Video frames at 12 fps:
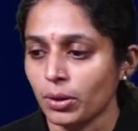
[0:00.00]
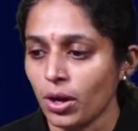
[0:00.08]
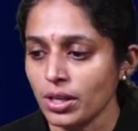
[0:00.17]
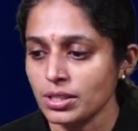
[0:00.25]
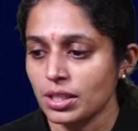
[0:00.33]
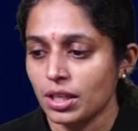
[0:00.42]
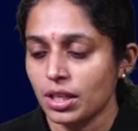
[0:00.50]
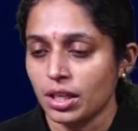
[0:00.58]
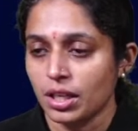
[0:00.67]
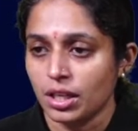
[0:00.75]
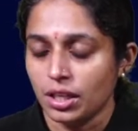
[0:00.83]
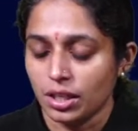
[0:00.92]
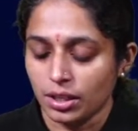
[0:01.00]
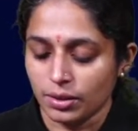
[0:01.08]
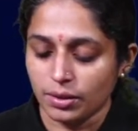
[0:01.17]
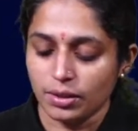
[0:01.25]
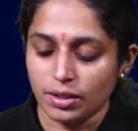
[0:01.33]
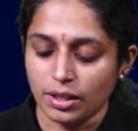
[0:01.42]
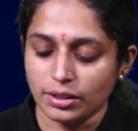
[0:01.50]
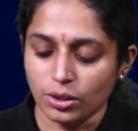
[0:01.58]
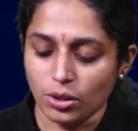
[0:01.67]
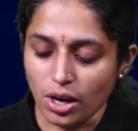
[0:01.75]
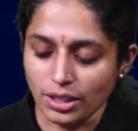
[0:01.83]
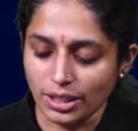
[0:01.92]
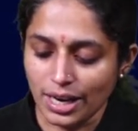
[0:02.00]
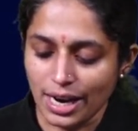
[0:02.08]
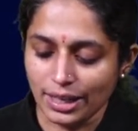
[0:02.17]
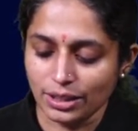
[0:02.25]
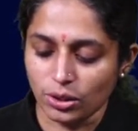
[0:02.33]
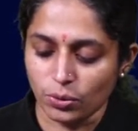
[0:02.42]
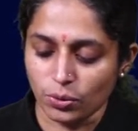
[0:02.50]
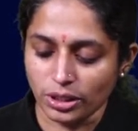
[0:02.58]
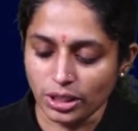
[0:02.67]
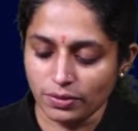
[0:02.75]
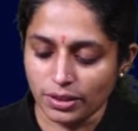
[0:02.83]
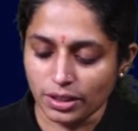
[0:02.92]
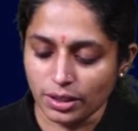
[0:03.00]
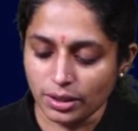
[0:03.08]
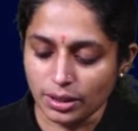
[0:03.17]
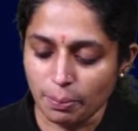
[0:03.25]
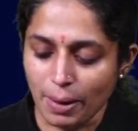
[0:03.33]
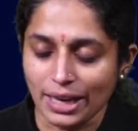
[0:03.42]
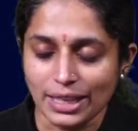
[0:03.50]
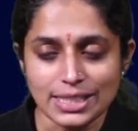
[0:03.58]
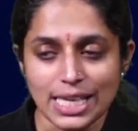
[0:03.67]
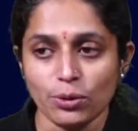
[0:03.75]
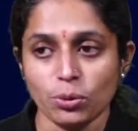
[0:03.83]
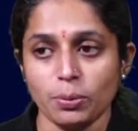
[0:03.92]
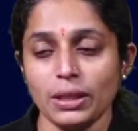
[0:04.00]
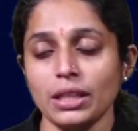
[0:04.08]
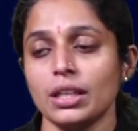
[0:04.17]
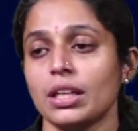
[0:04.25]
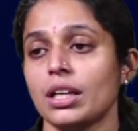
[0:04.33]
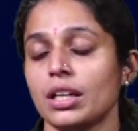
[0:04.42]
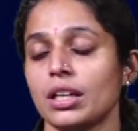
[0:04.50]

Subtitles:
Because the contract or whatever, the parties have to be